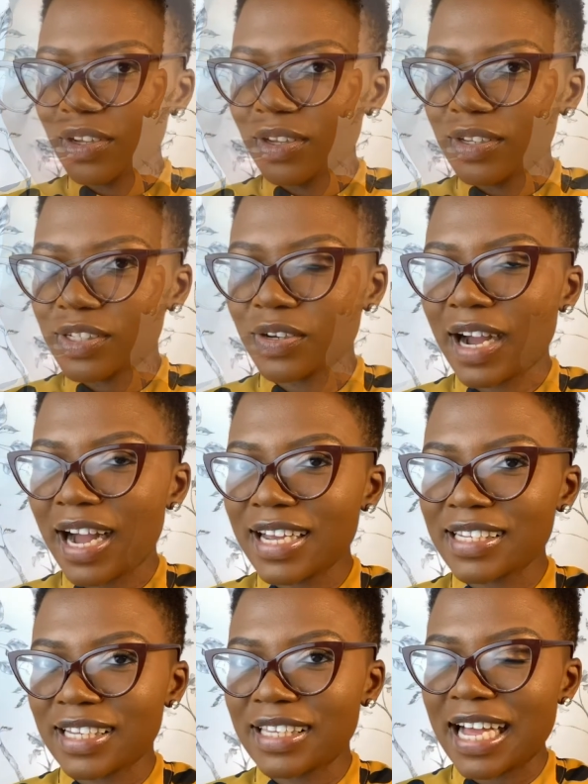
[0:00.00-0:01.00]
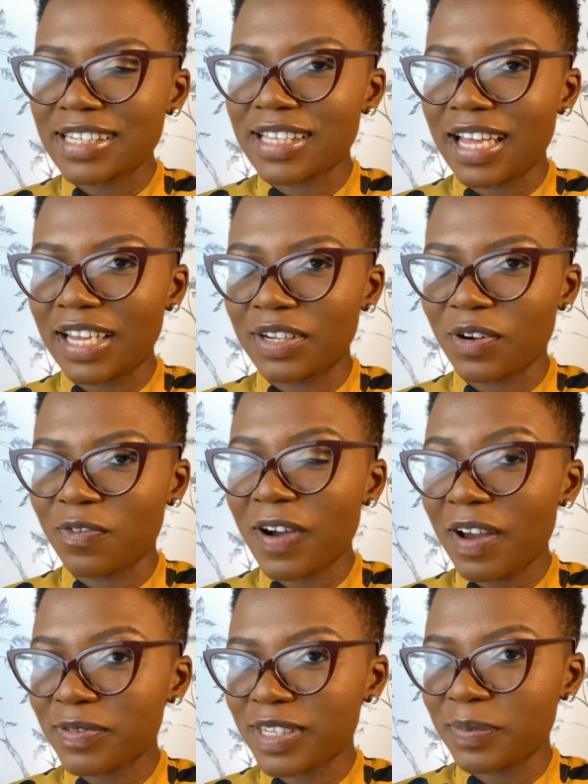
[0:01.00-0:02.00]
So guys, and that's the end of
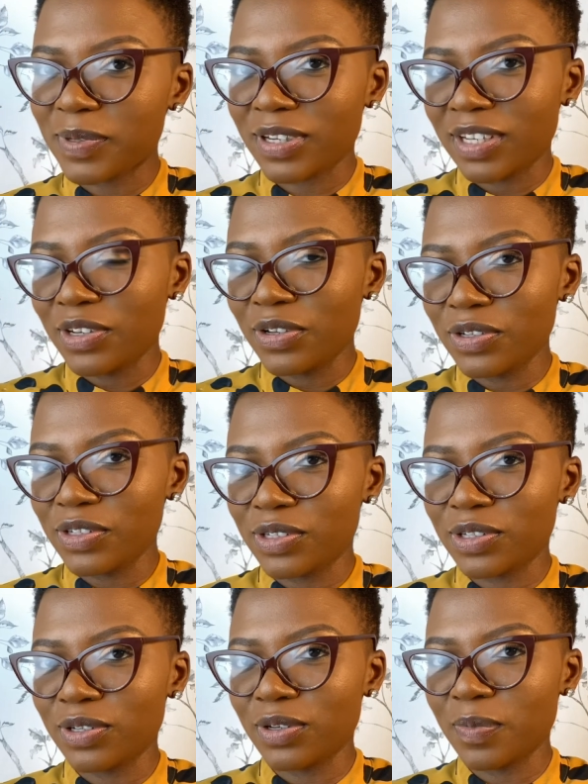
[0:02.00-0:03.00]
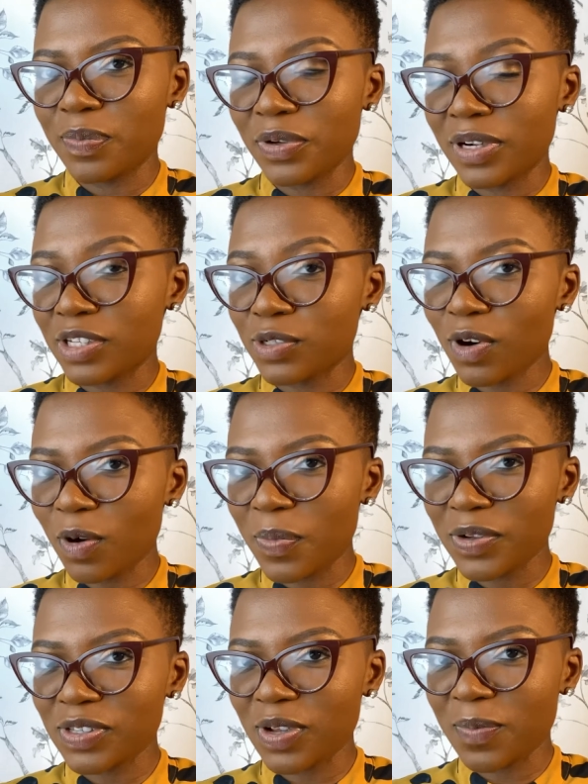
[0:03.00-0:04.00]
5 tips you can use to build a strong
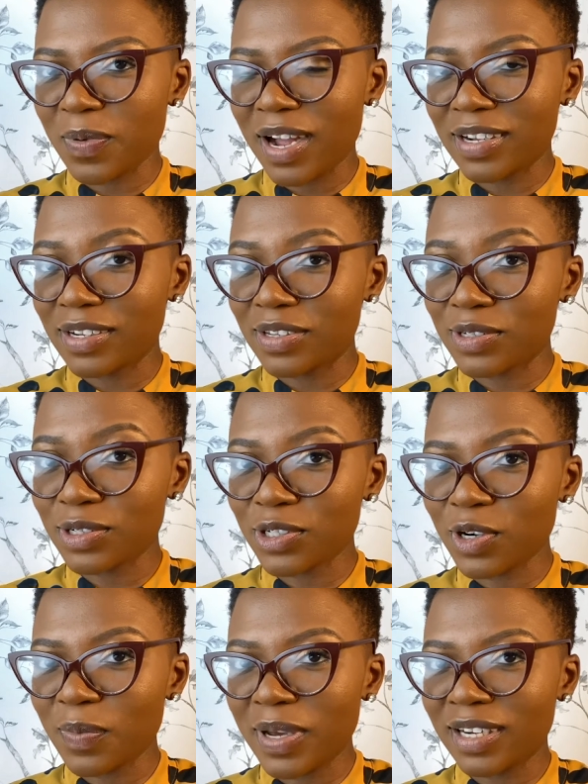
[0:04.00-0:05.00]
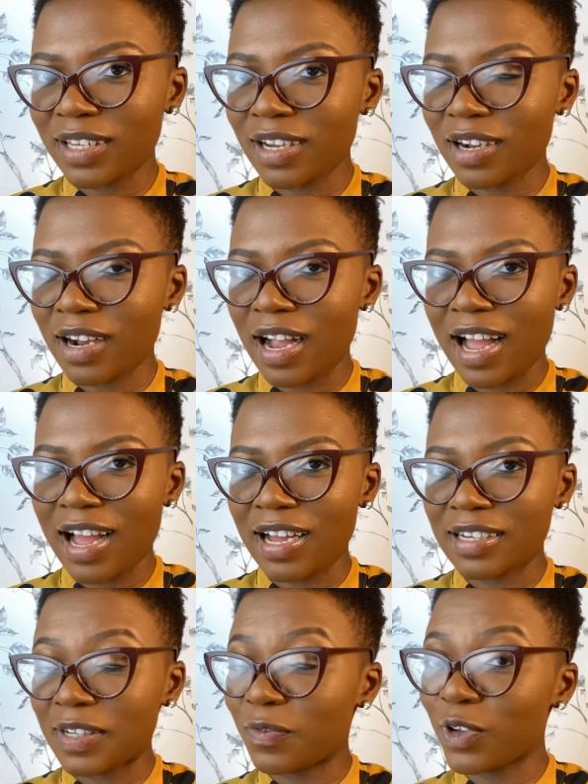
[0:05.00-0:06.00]
personal brand on social media.
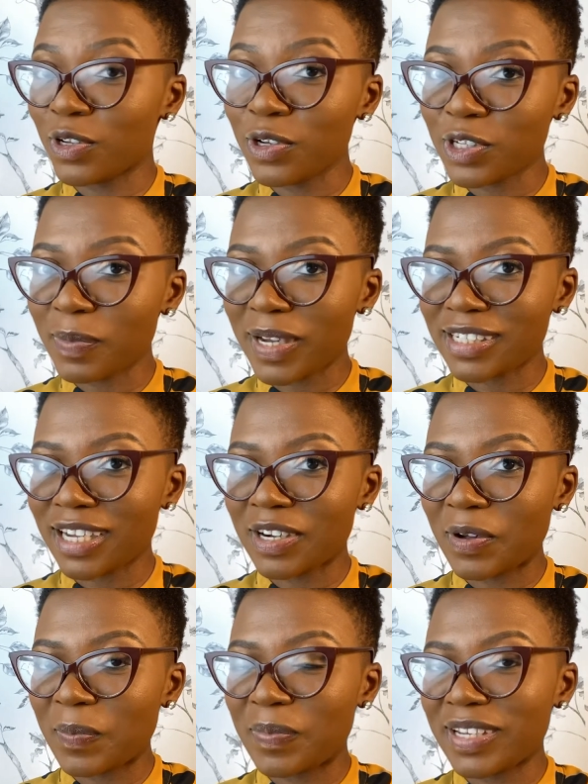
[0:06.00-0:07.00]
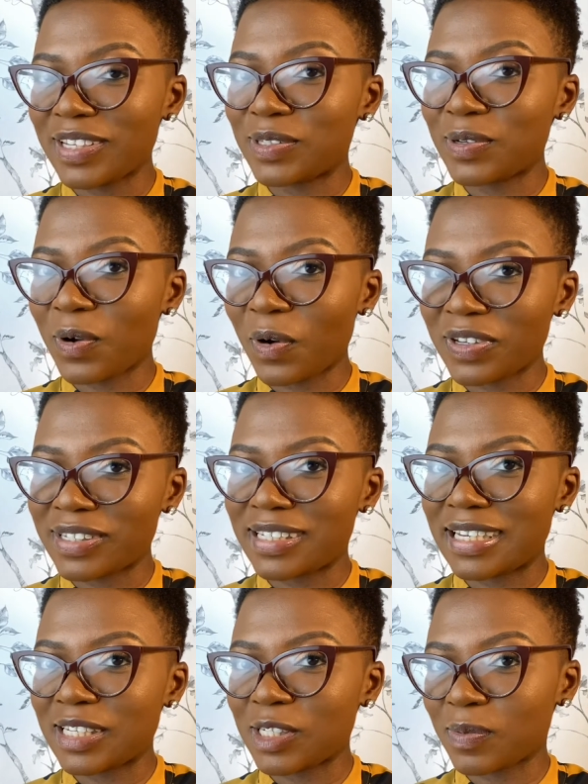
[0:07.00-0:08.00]
And if you're new to my channel, please do
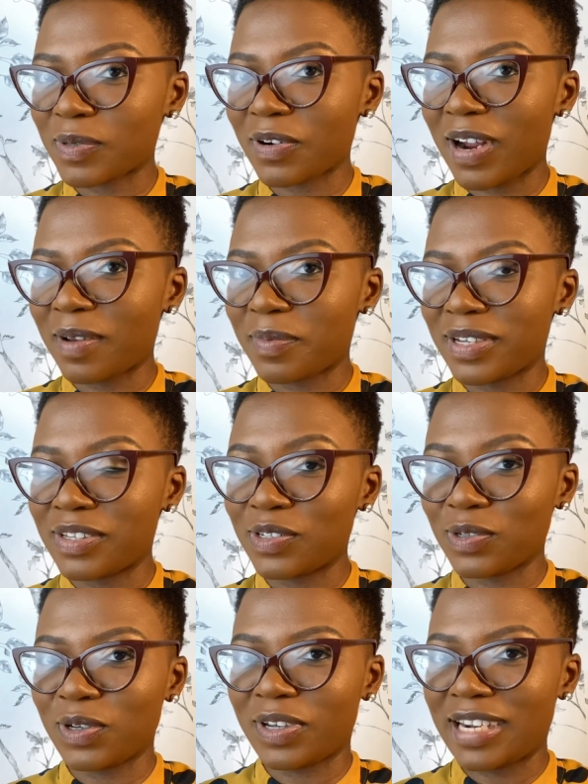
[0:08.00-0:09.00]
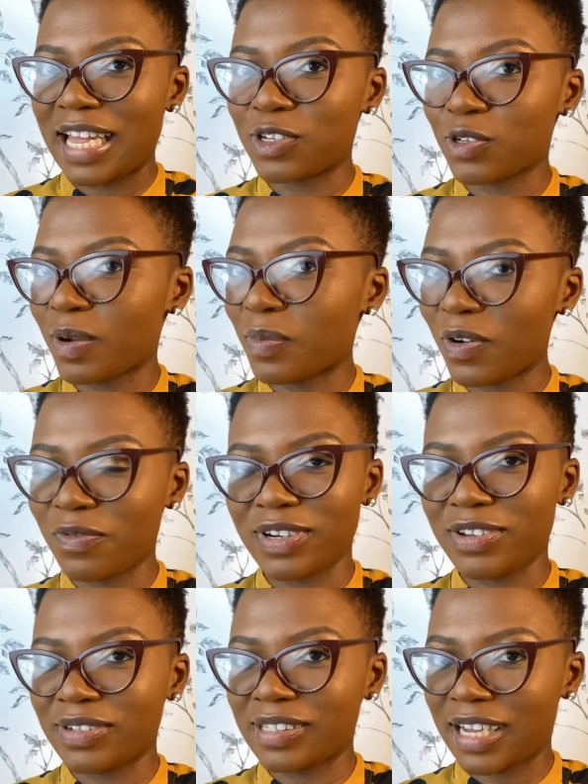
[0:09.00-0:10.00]
consider subscribing so you can enjoy more
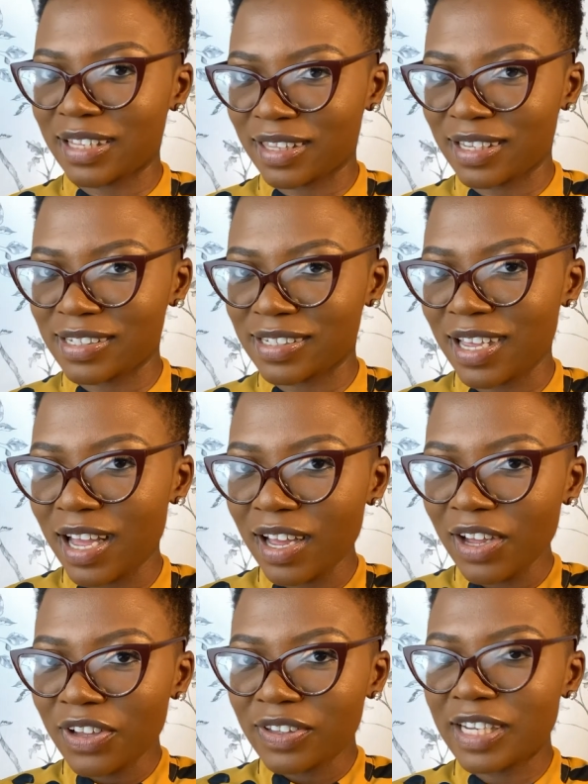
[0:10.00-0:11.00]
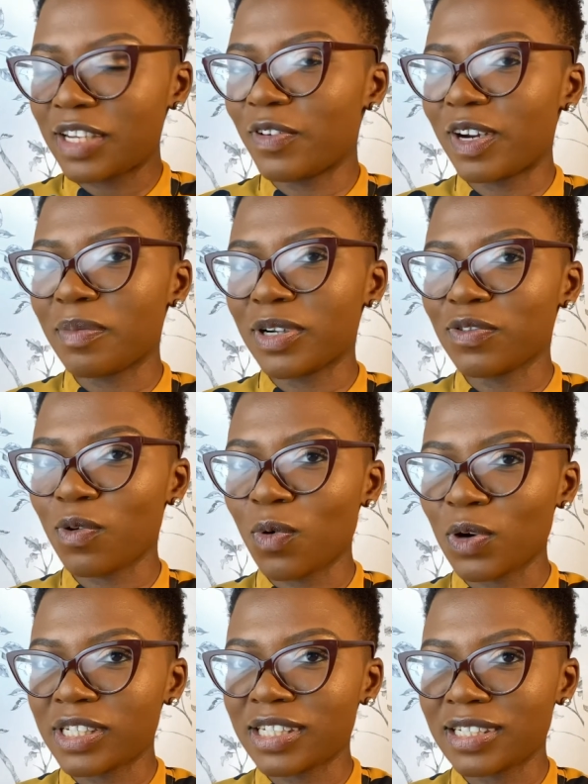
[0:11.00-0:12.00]
videos like this. Thank you very much for
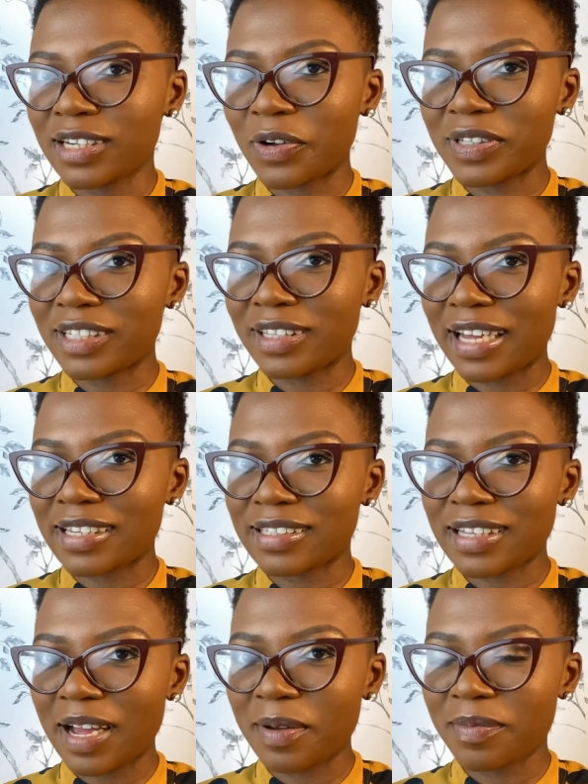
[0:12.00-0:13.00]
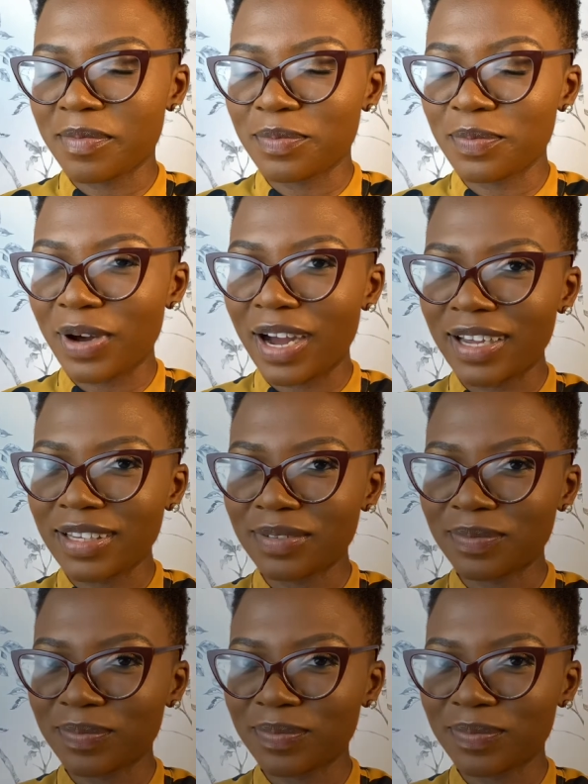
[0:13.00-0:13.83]
watching. Until next time, bye.